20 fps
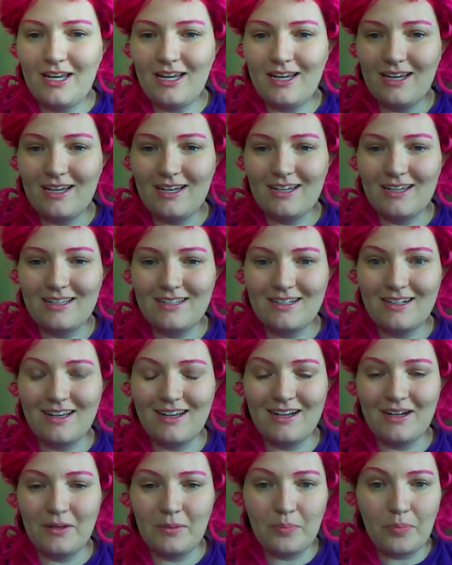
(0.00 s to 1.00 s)
And,
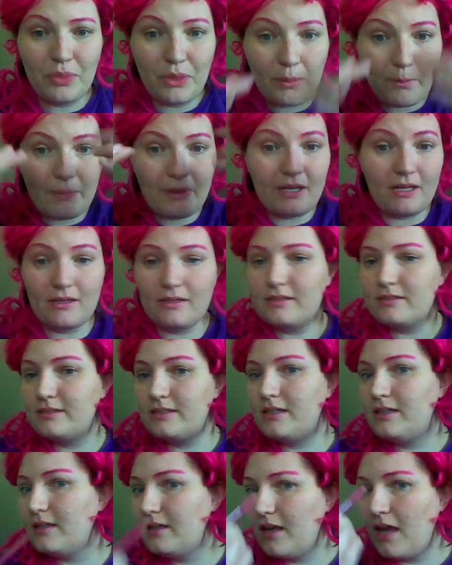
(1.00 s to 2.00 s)
um, but
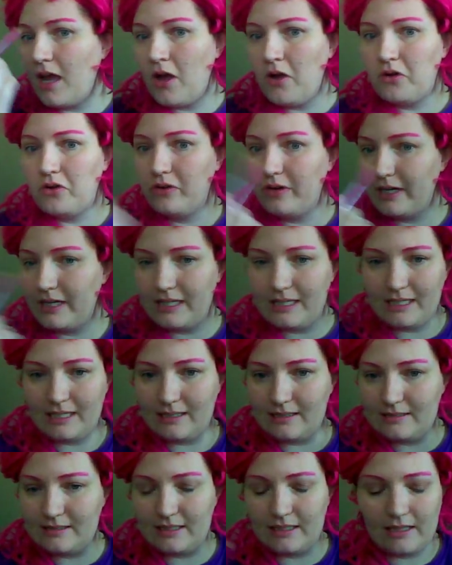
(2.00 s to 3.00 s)
see how quick and
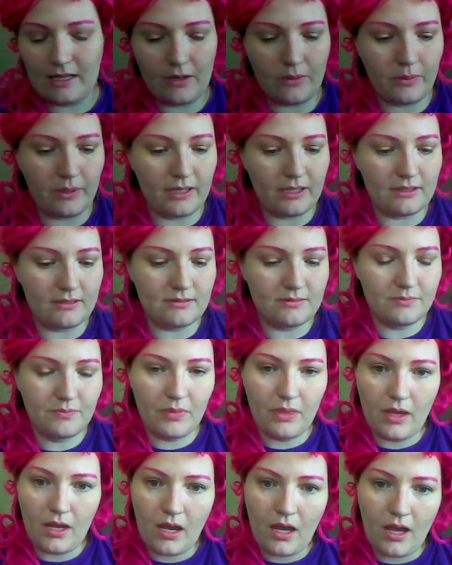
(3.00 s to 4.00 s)
easy that was?
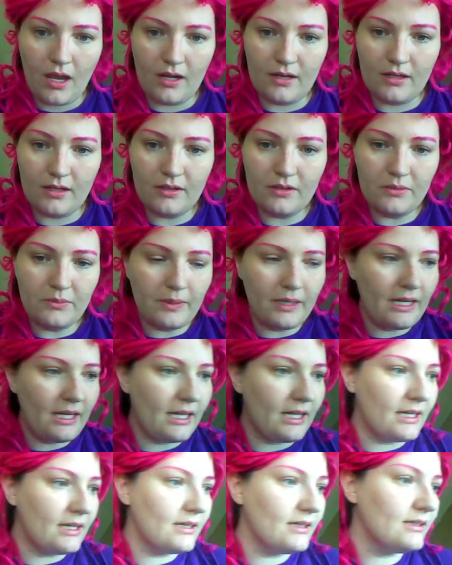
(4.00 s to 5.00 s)
Another way
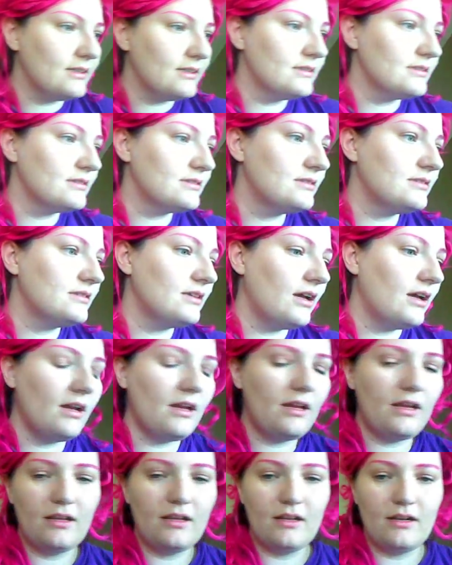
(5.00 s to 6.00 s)
is,
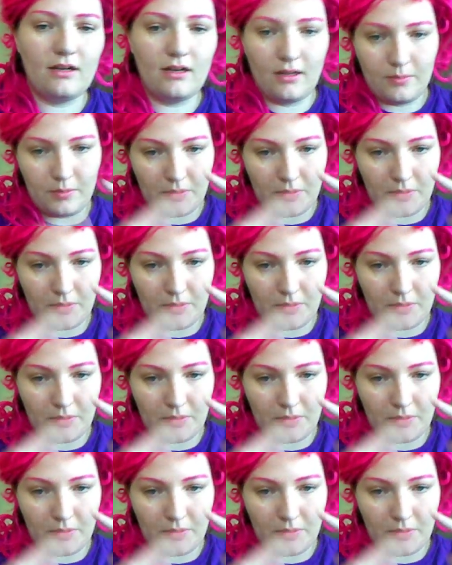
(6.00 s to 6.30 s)
and